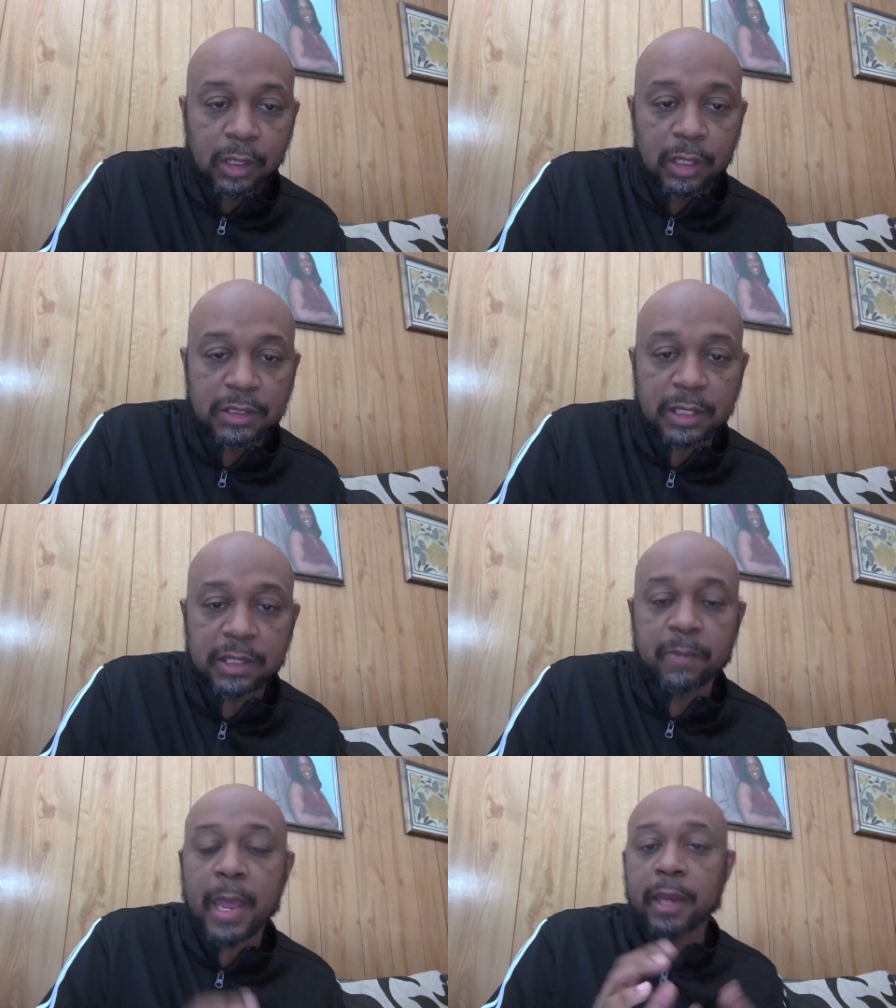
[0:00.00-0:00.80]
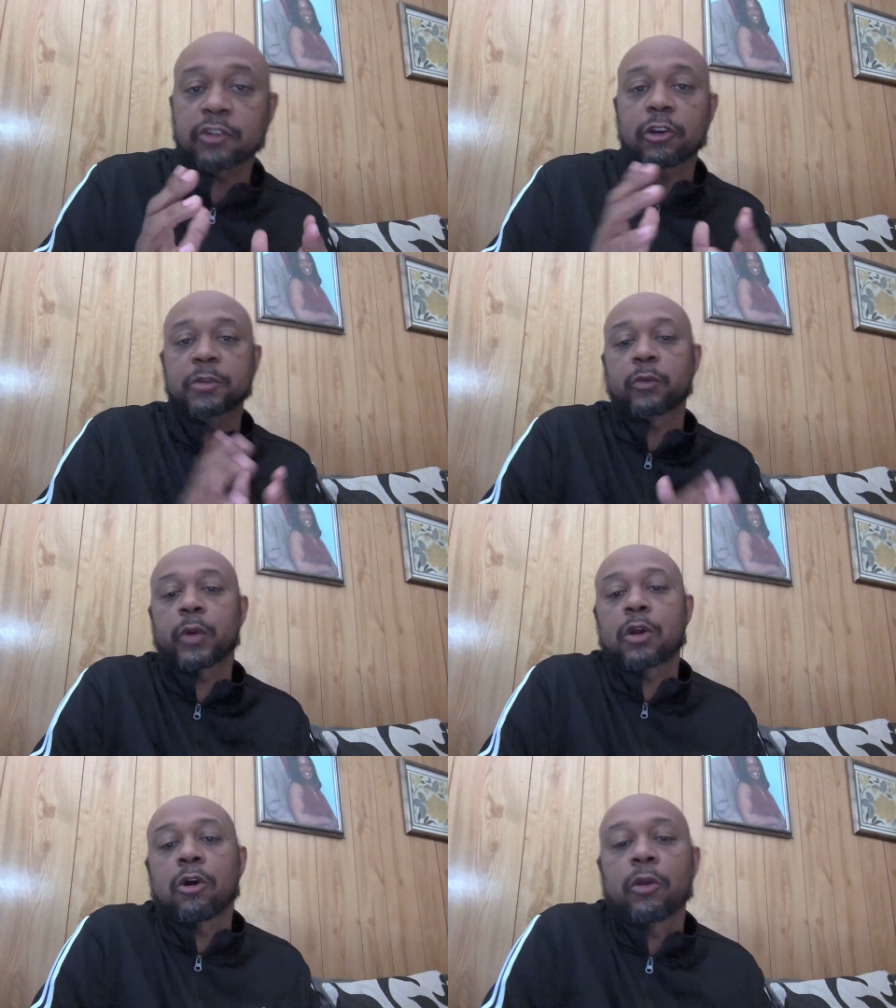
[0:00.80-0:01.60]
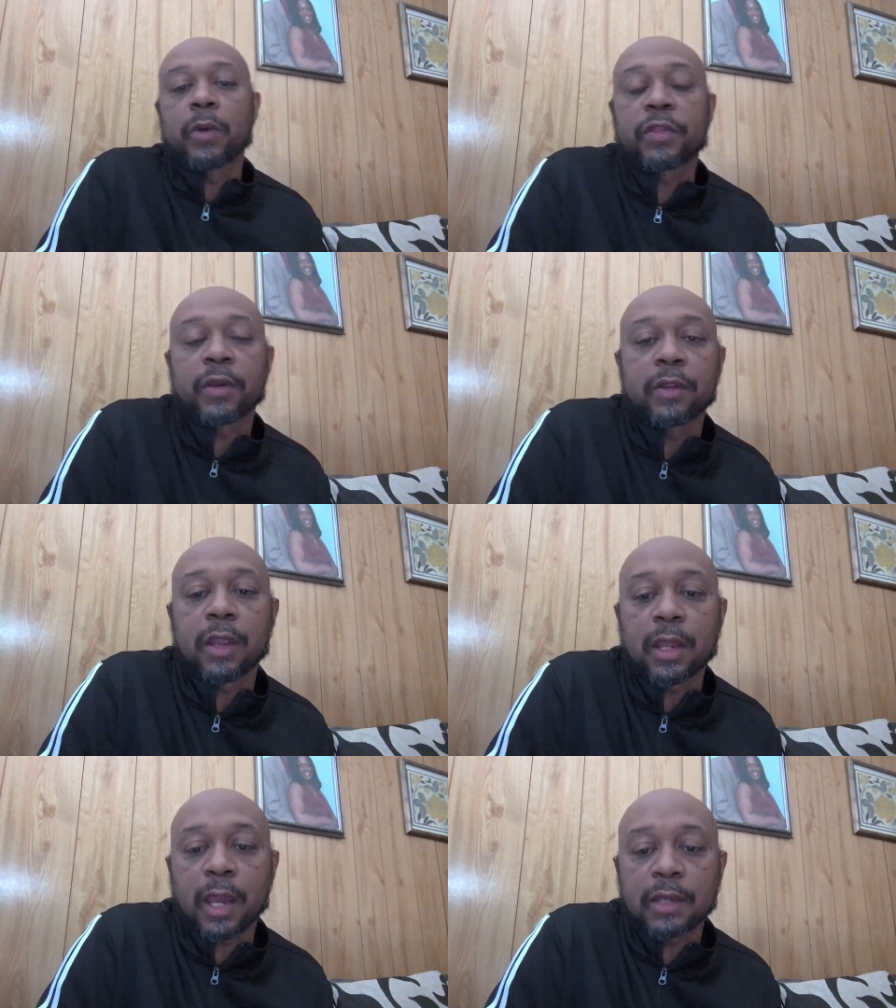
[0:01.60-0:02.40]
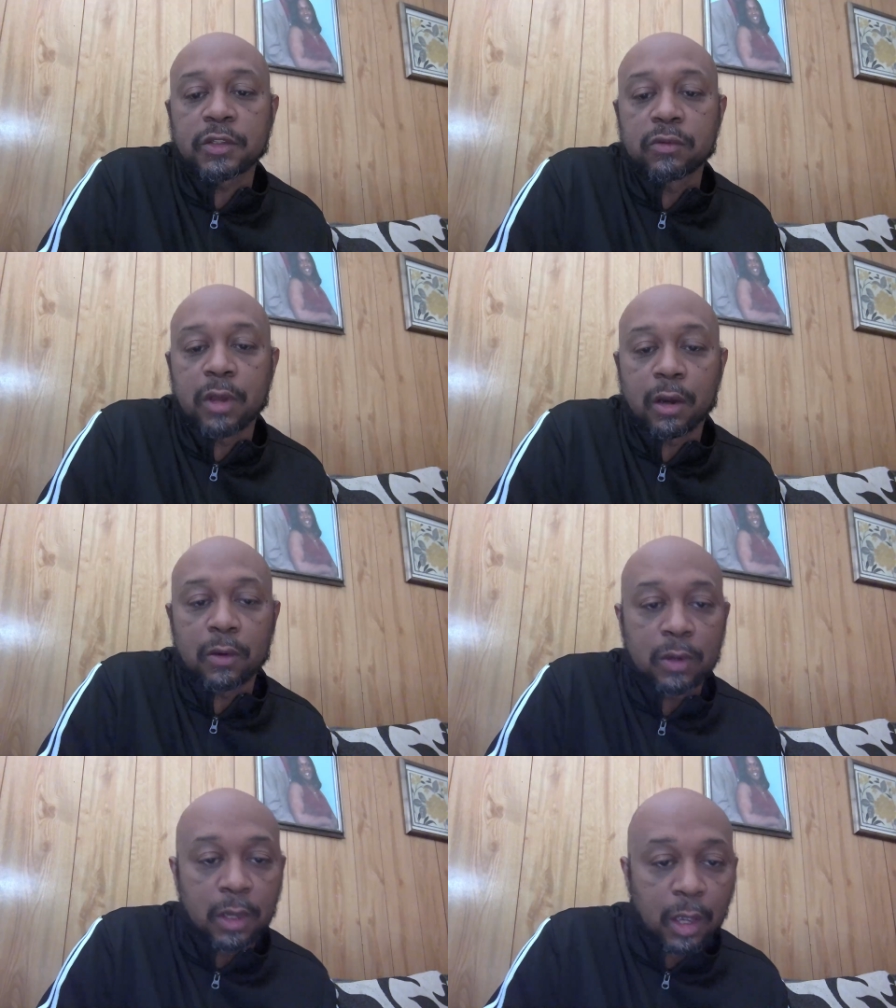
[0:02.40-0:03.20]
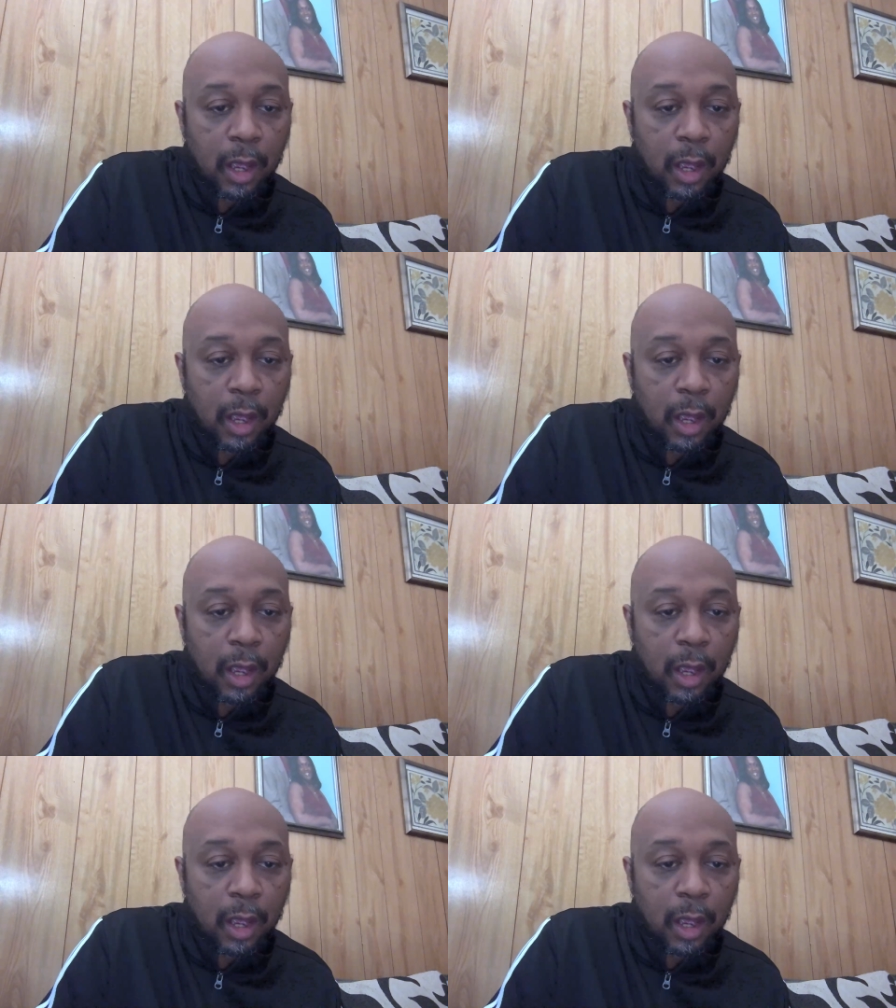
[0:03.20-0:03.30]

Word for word: is the thematic scripture we're going with, and yeah, as you know,